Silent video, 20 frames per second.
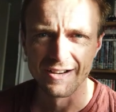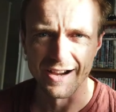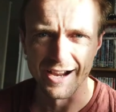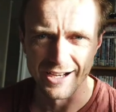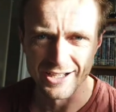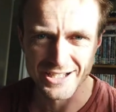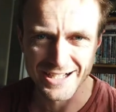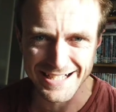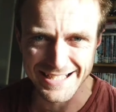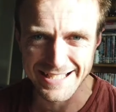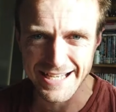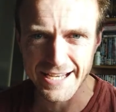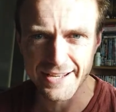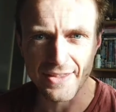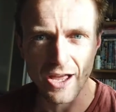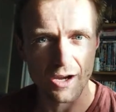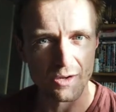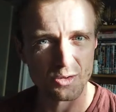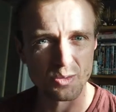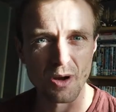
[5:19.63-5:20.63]
Right, as you can see,
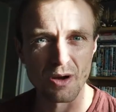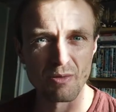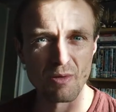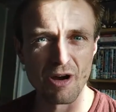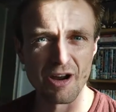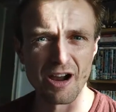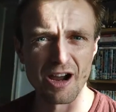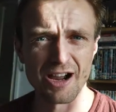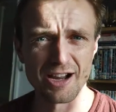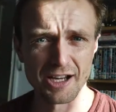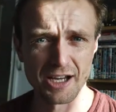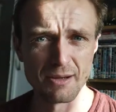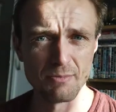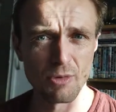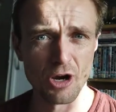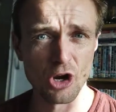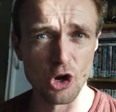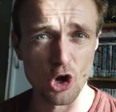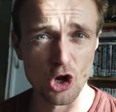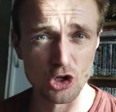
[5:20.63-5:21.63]
that was where I keep
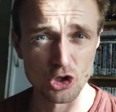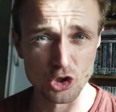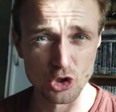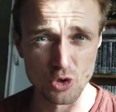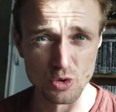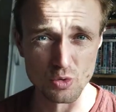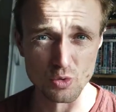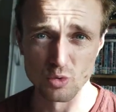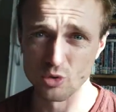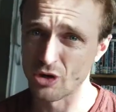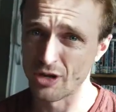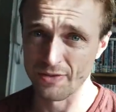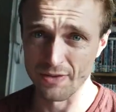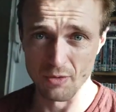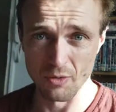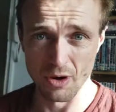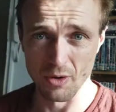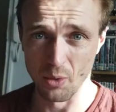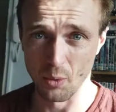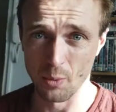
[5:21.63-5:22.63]
my large tools, and
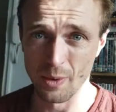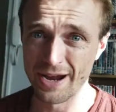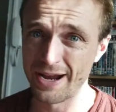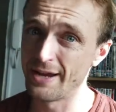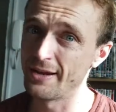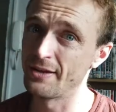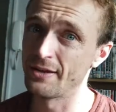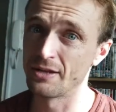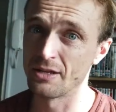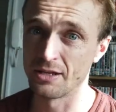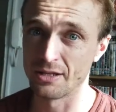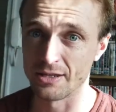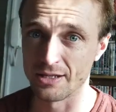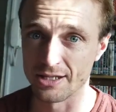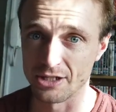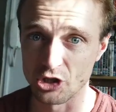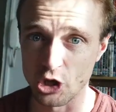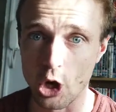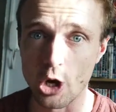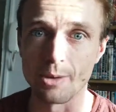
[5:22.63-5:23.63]
they're out of the way.
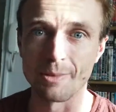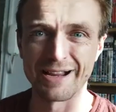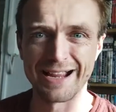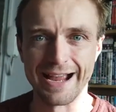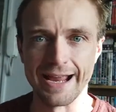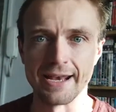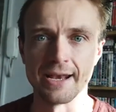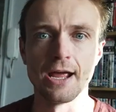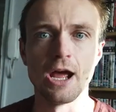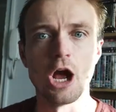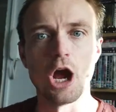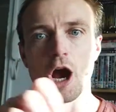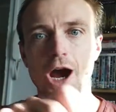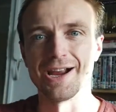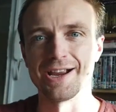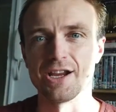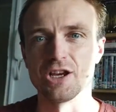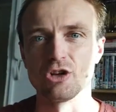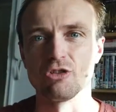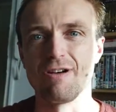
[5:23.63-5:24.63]
In time, again,
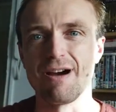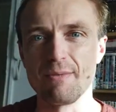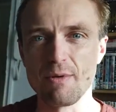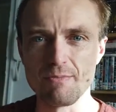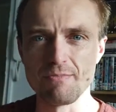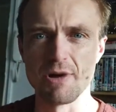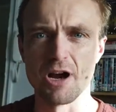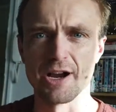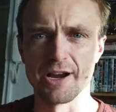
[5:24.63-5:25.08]
I can grab them,